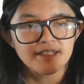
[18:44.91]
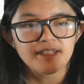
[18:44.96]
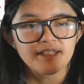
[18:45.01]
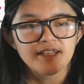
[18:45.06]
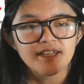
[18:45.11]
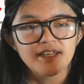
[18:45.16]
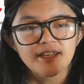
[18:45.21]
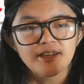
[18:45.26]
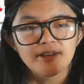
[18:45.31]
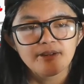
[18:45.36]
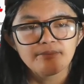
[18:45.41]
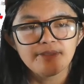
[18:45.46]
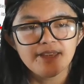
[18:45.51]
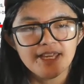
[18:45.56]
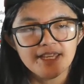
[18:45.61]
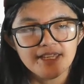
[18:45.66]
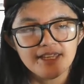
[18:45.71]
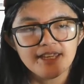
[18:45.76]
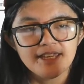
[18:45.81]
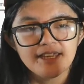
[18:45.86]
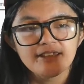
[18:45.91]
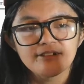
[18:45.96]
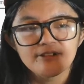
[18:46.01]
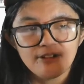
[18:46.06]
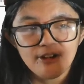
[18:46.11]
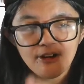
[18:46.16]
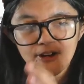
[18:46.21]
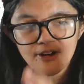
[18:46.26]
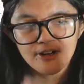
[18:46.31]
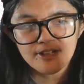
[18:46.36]
Making your
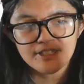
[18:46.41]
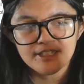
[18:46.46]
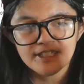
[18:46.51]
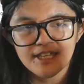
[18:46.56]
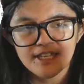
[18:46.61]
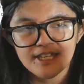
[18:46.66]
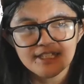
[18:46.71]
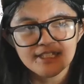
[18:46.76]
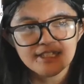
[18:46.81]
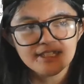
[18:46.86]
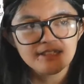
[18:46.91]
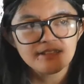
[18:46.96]
audience